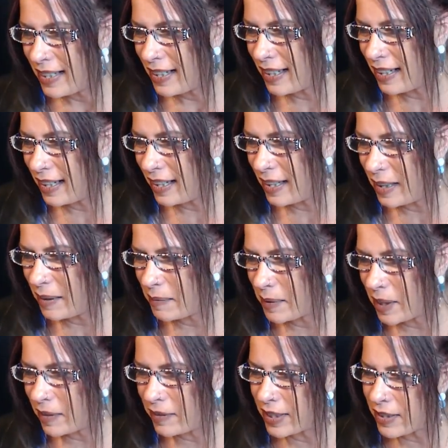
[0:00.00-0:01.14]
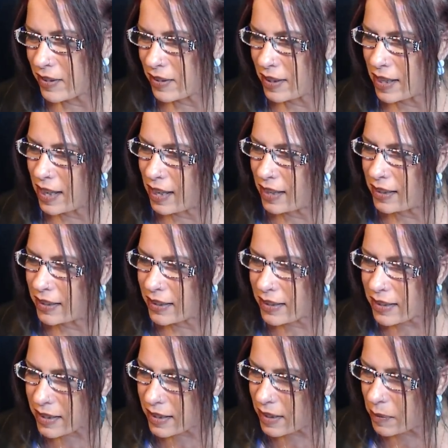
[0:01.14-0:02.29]
Um, cover this or not?
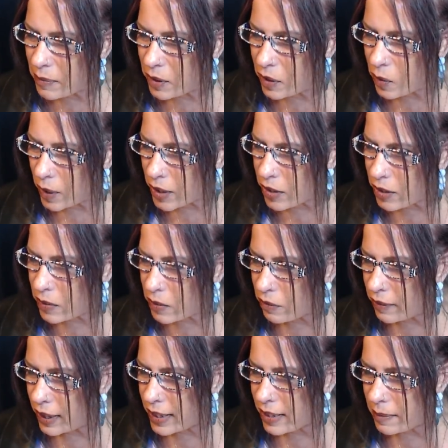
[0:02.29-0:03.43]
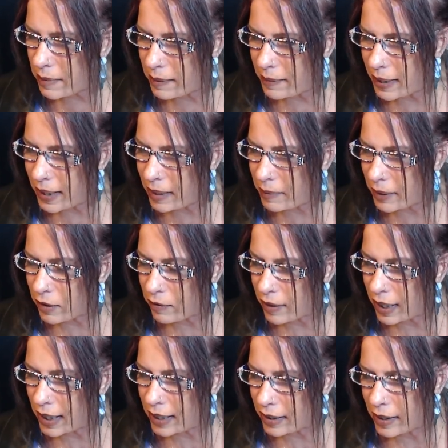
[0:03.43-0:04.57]
Some real questions were raised on my mind about the
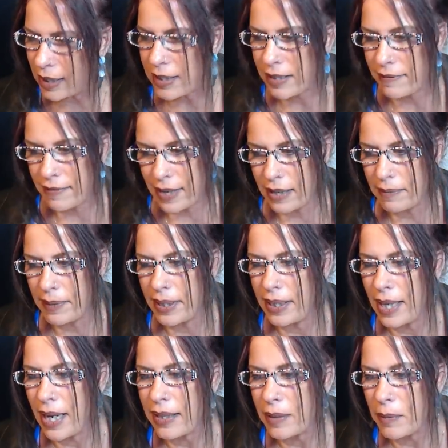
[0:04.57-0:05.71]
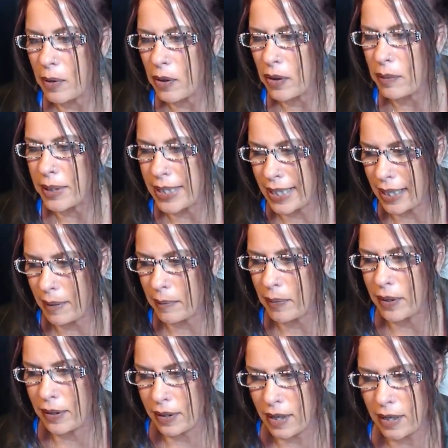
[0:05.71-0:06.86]
Ryan Hillegas involvement, not in the murder, but
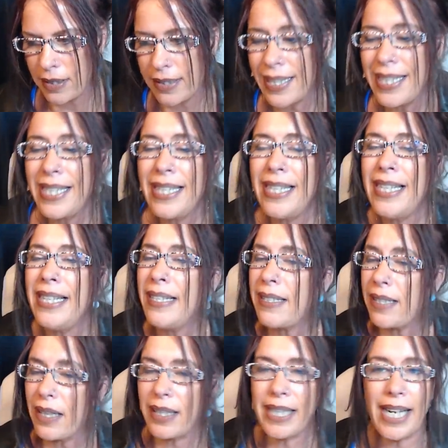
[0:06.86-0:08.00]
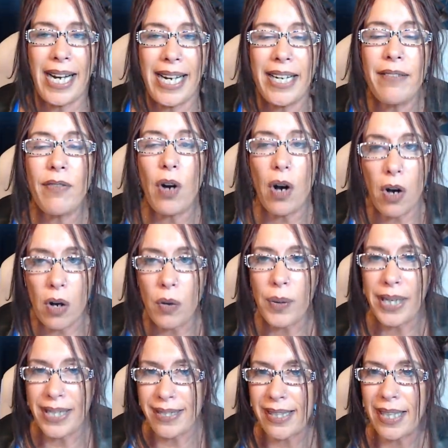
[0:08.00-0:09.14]
tampering thoughts. Sally, I have
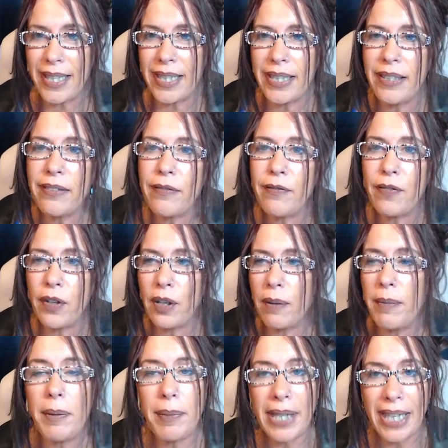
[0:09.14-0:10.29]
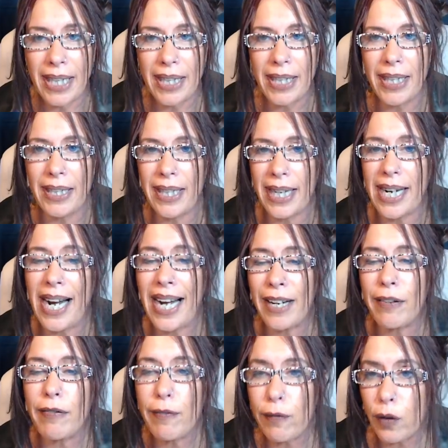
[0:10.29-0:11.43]
always said from the beginning that I
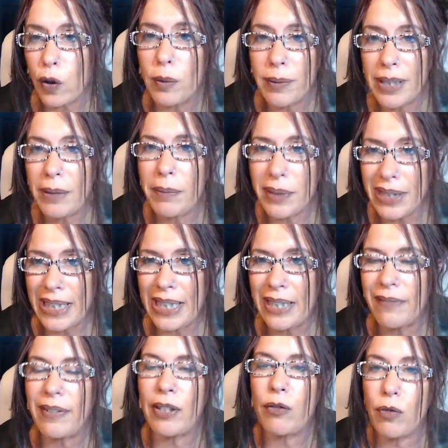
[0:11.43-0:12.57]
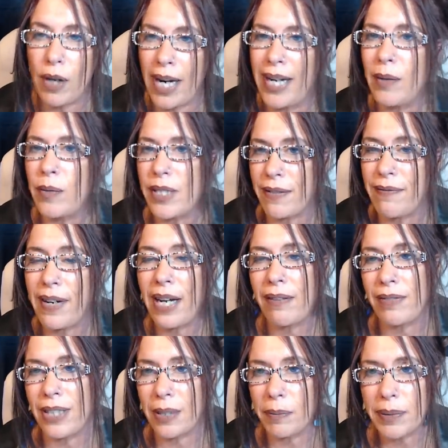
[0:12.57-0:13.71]
firmly believe that Ryan was
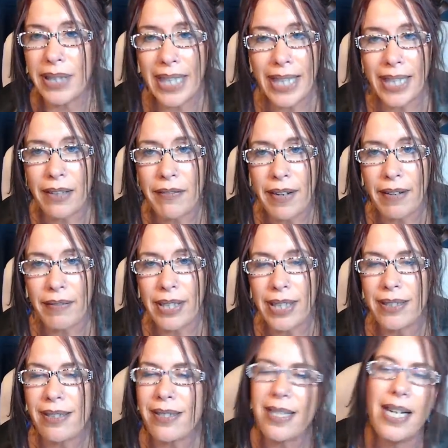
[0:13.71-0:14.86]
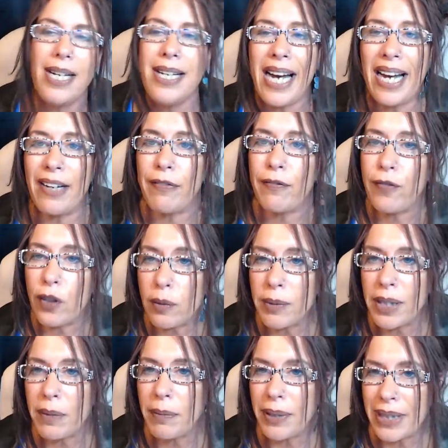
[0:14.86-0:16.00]
involved in the planning of evidence. I
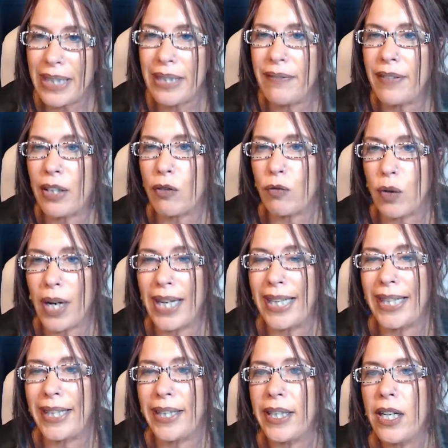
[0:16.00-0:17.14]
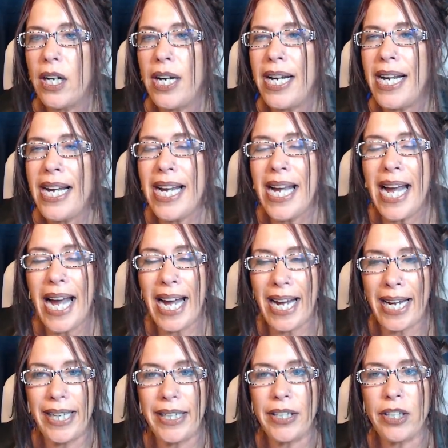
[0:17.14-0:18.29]
firmly believe that Ryan
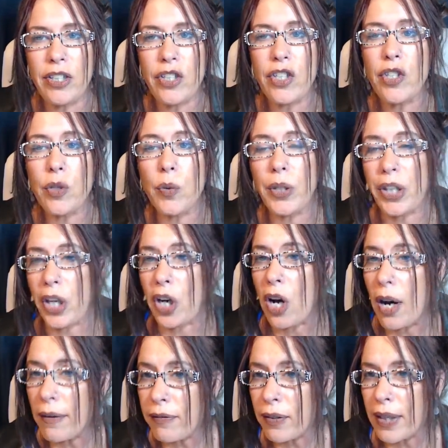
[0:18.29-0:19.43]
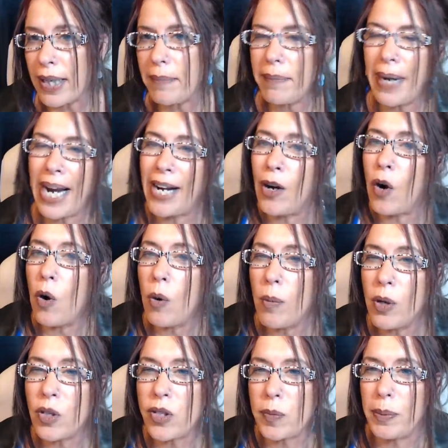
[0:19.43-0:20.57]
had to do with the cover up. I
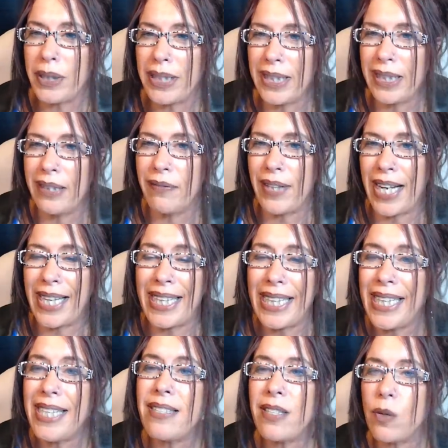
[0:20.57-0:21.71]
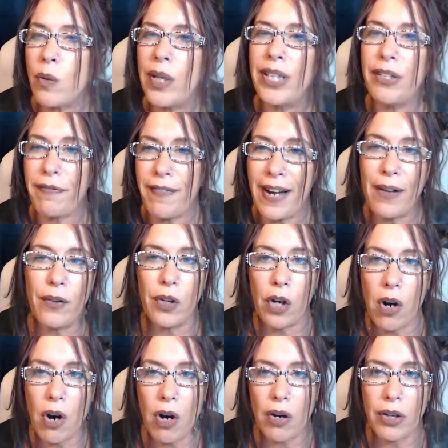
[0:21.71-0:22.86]
almost believe that he's the one that found the
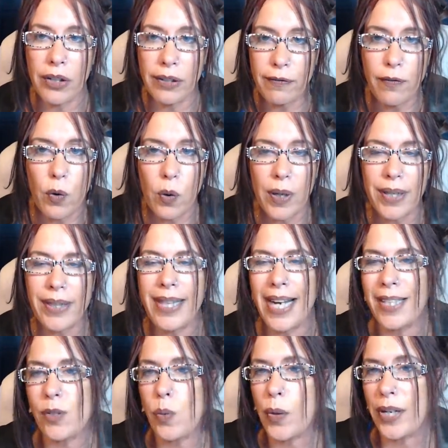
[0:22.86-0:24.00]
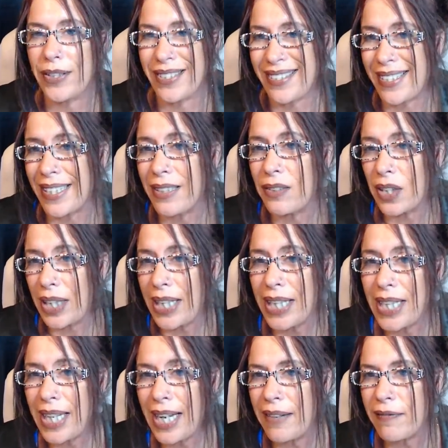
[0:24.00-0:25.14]
car on the 4th. That's where the single key
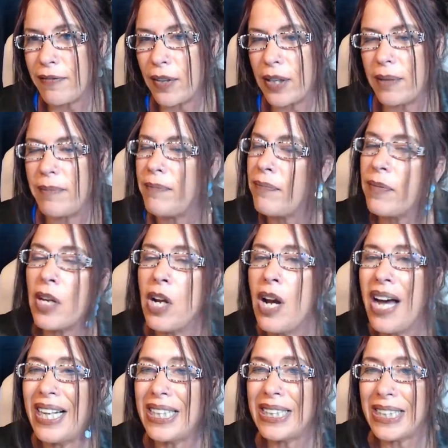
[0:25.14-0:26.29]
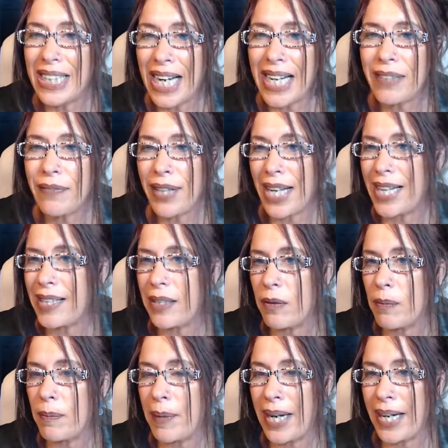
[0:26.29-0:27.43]
came from. A lot of that,
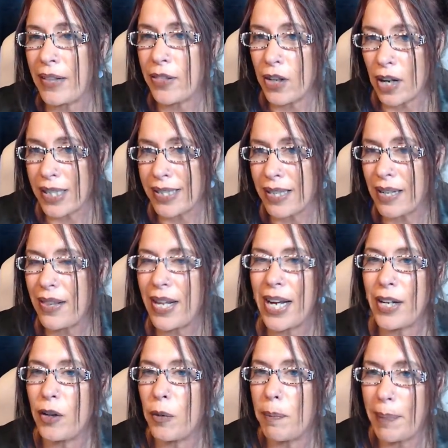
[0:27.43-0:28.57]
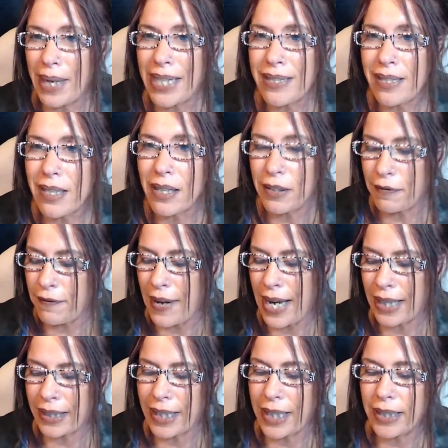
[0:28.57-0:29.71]
my thoughts on that are based on the
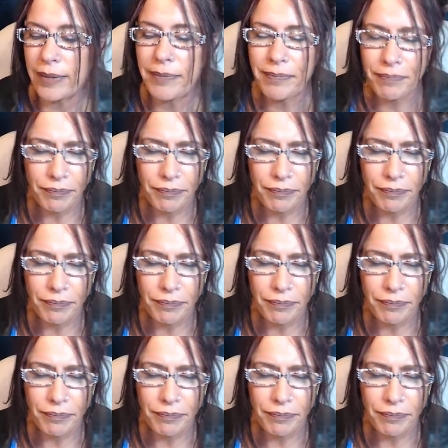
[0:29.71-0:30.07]
fact that